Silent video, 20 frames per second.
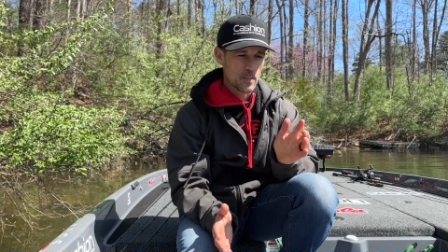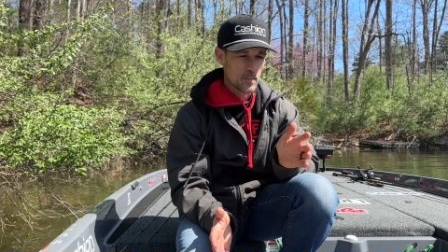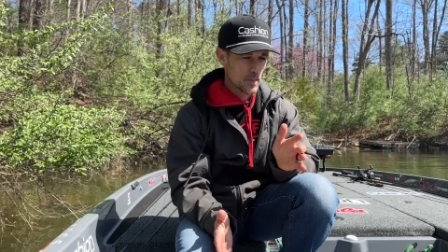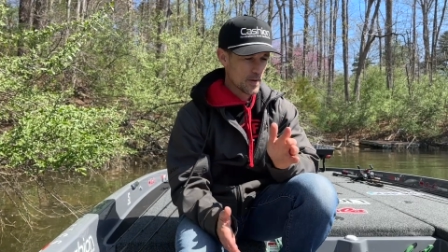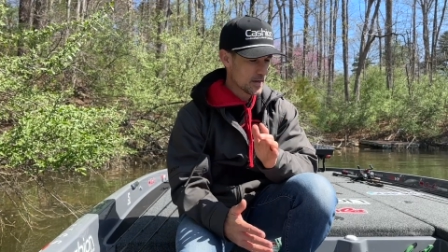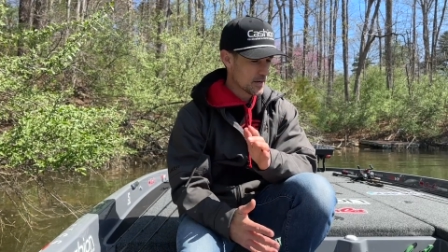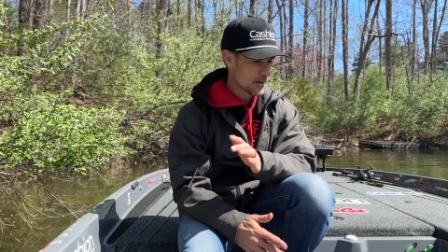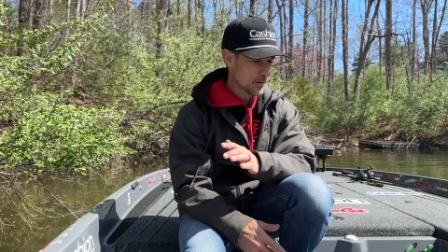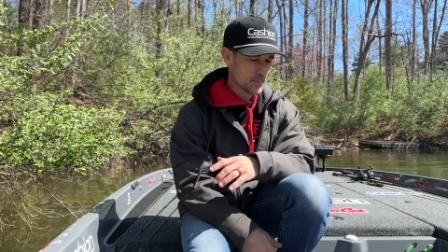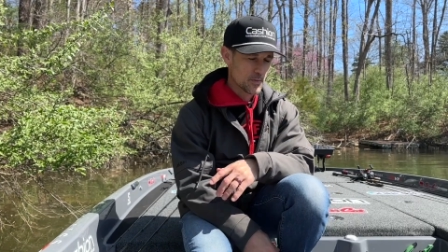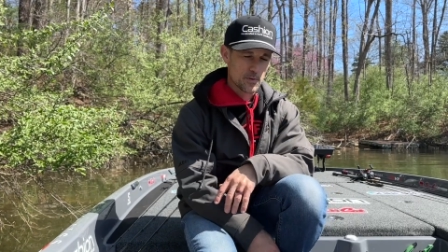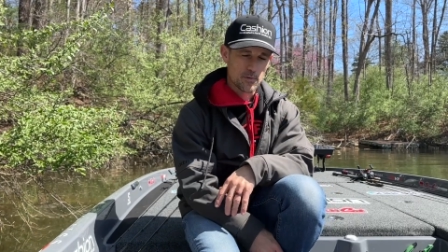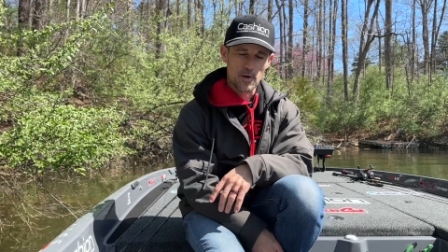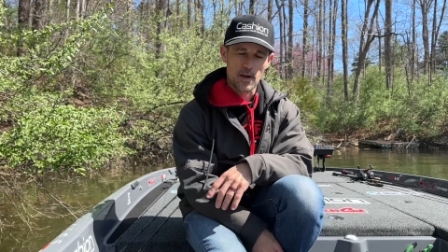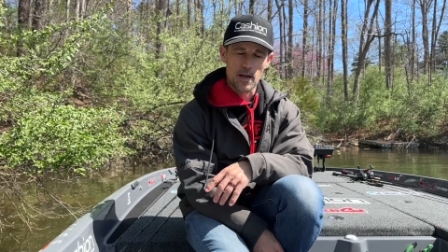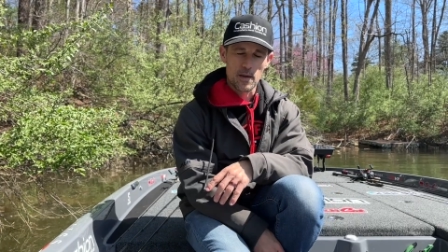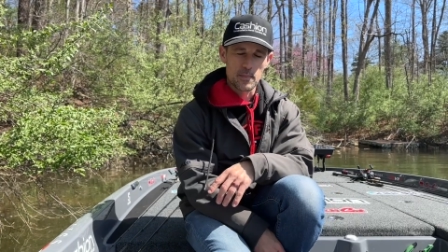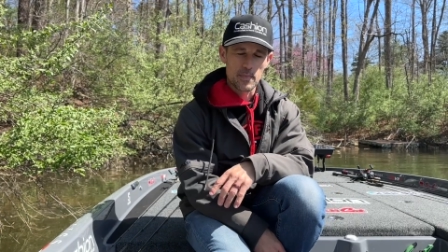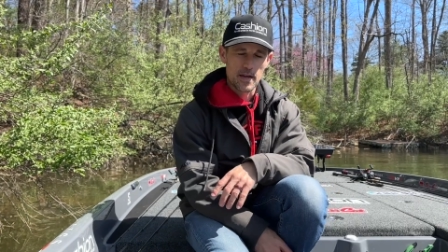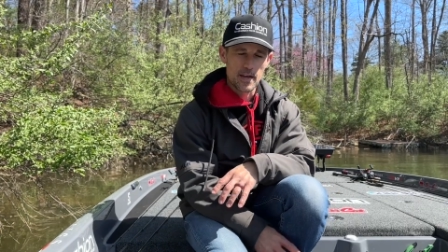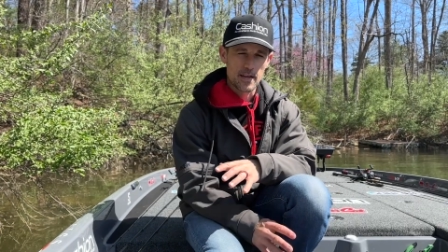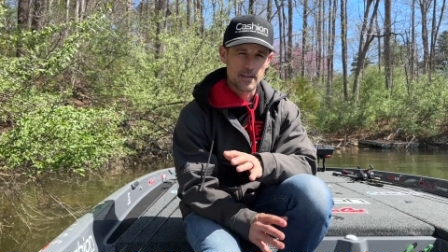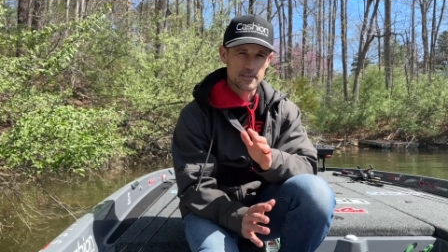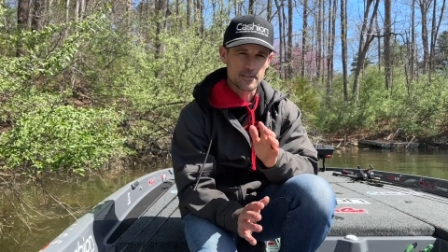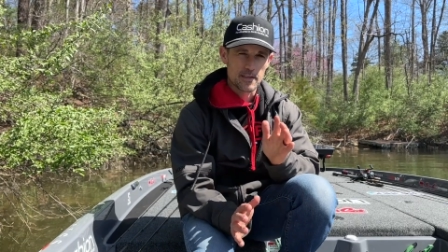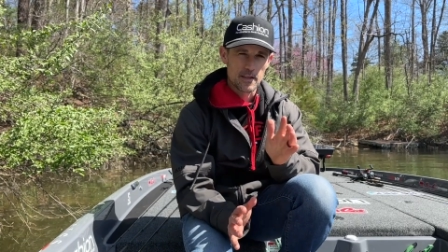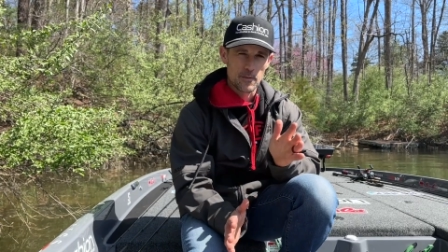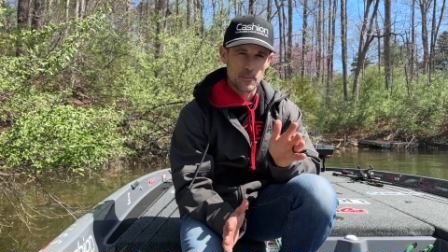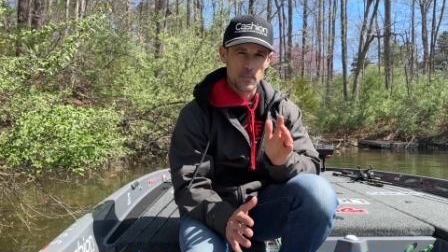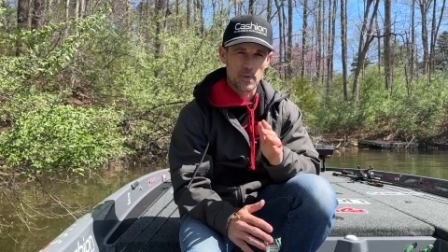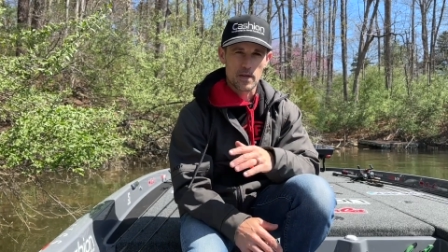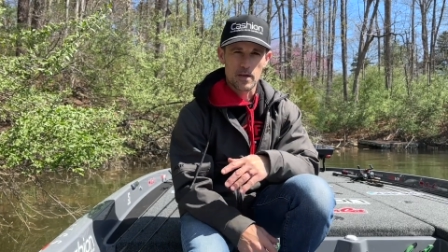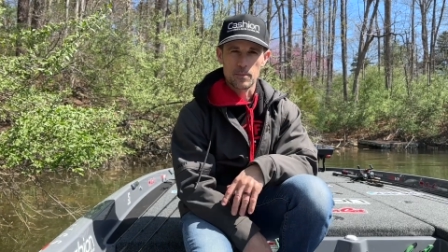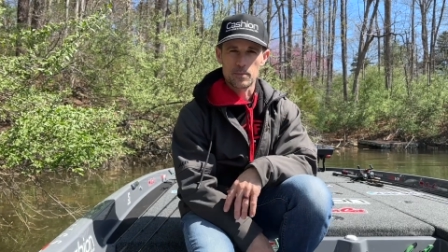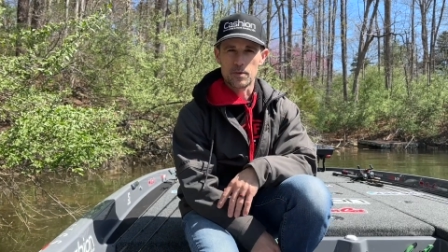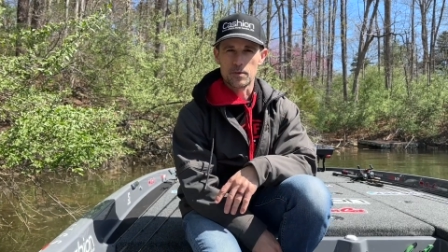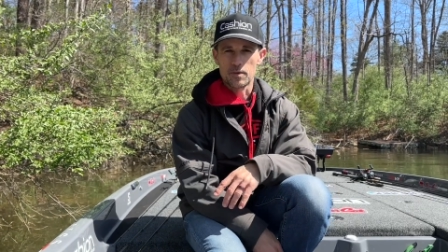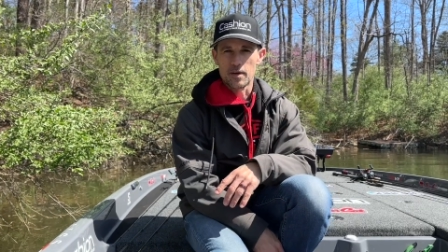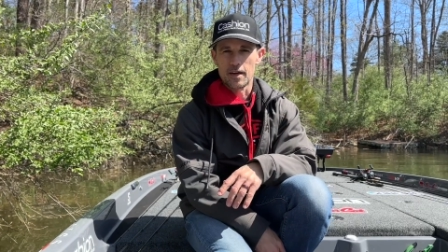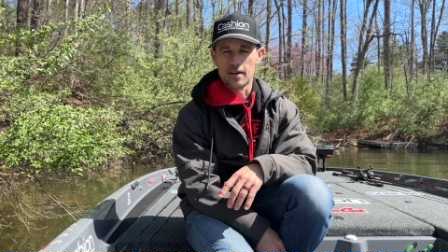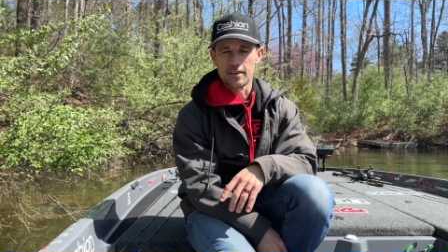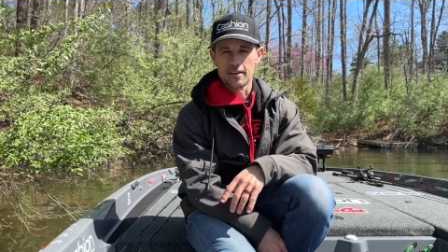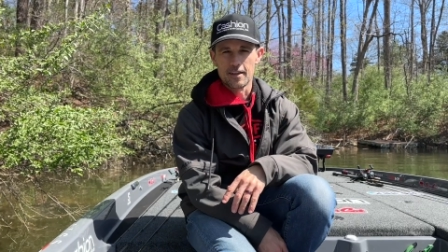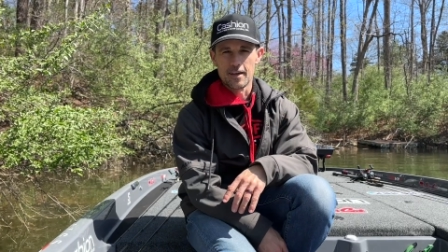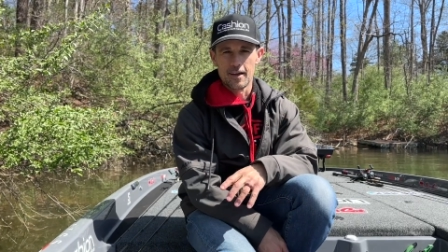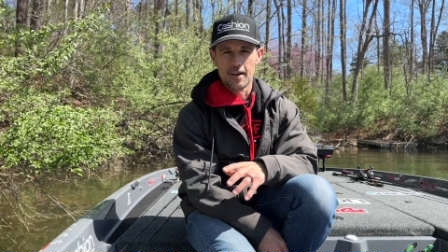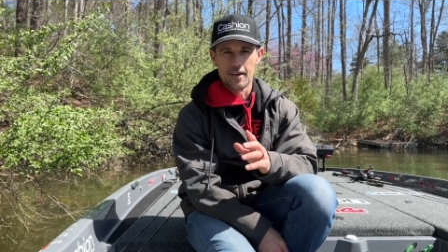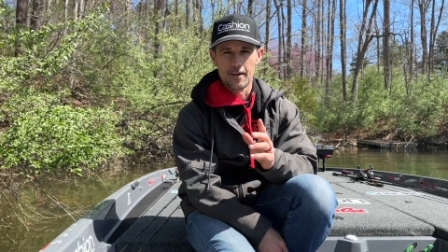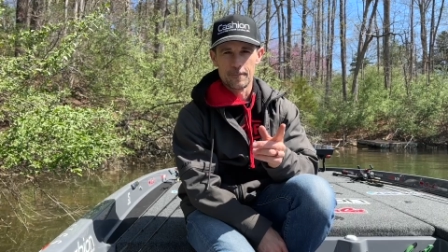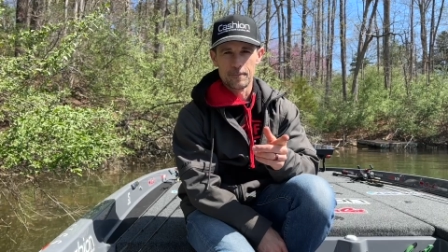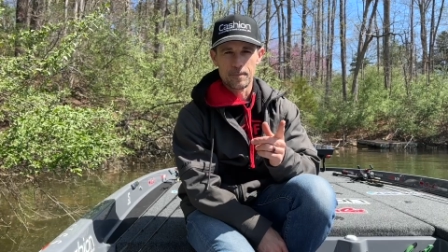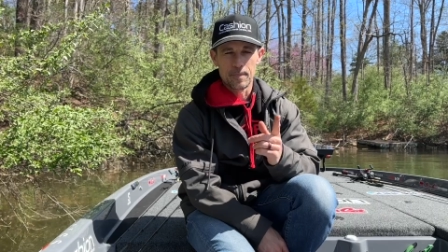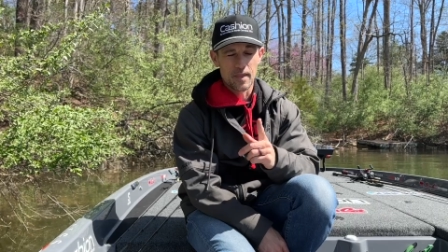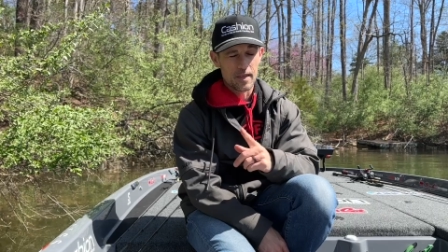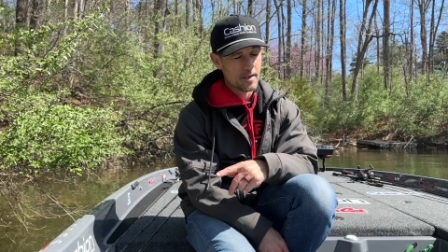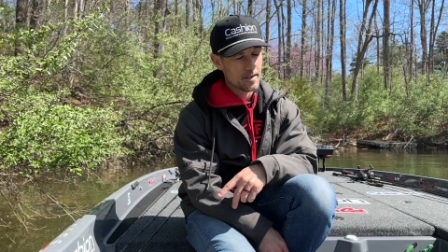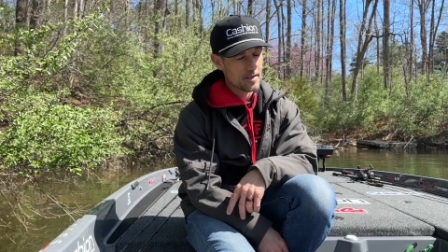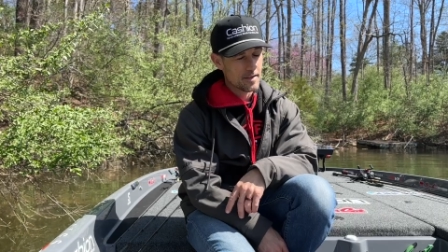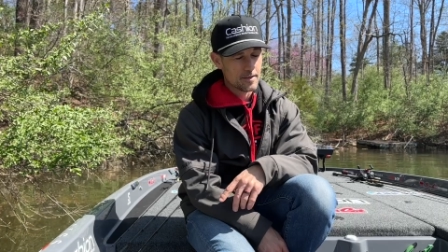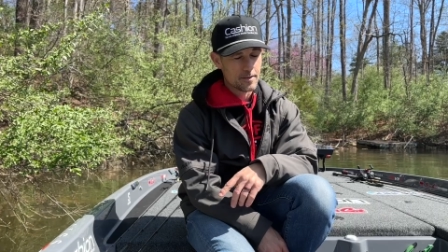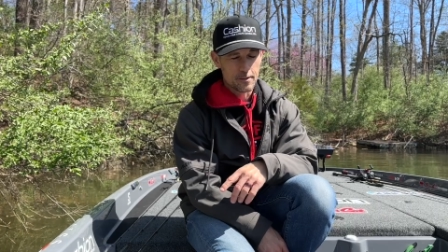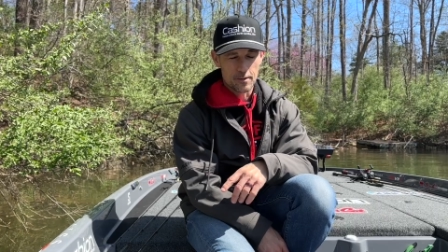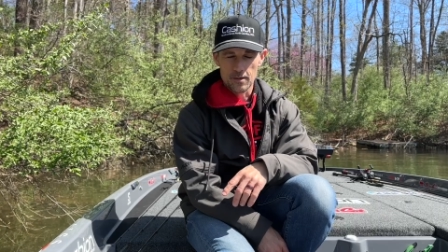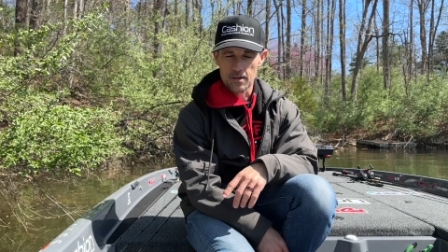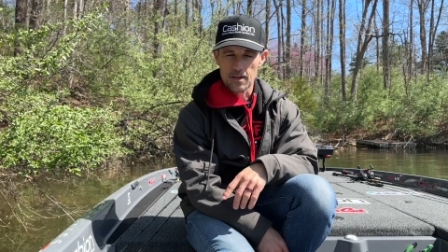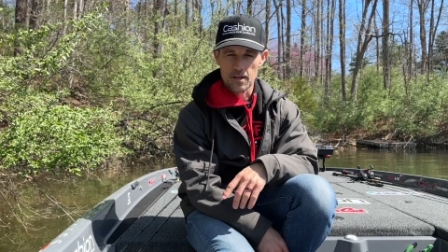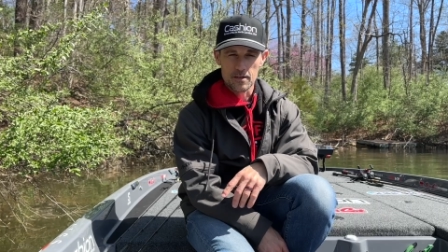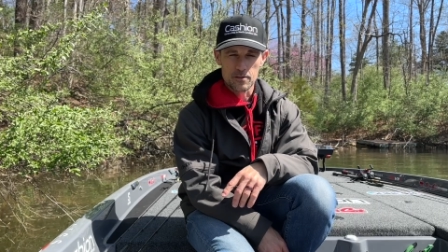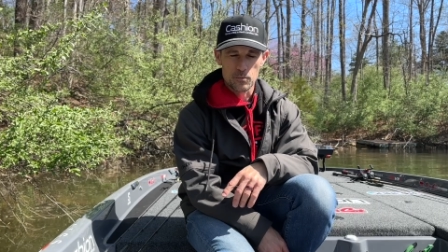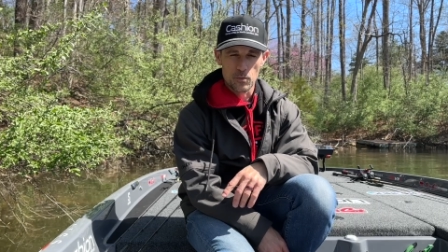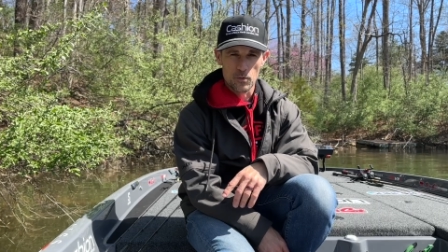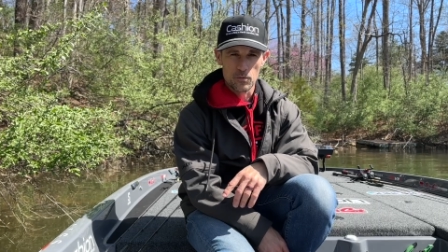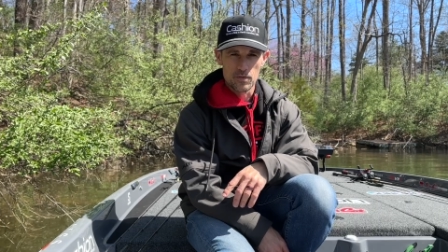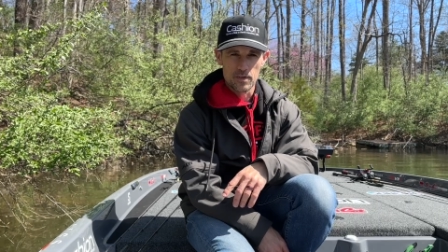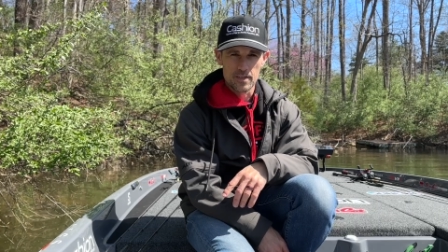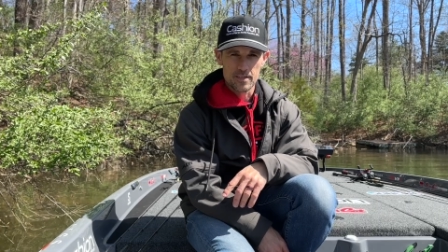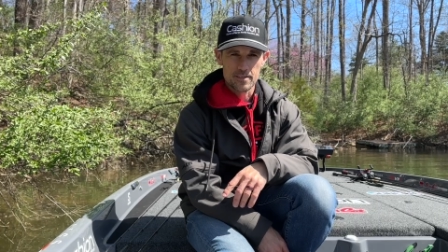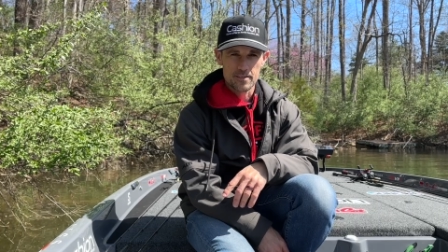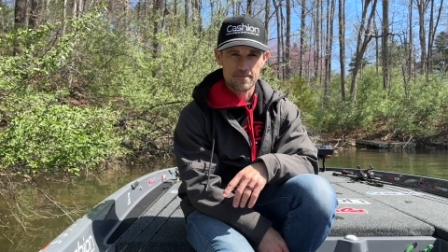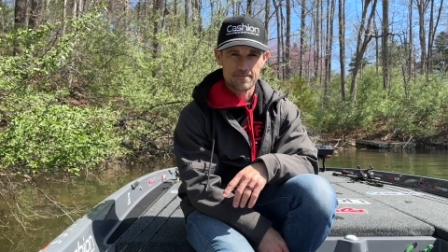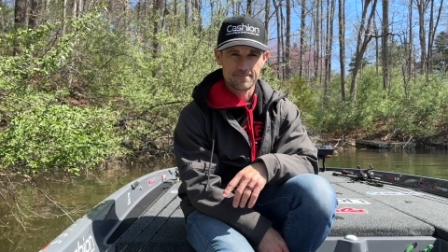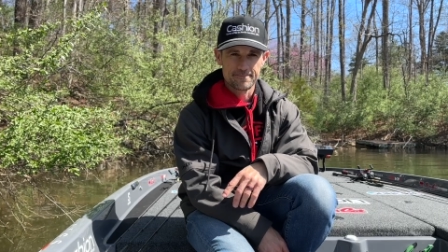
pick up the right baits, pick up the right line, and you're going to catch more fish.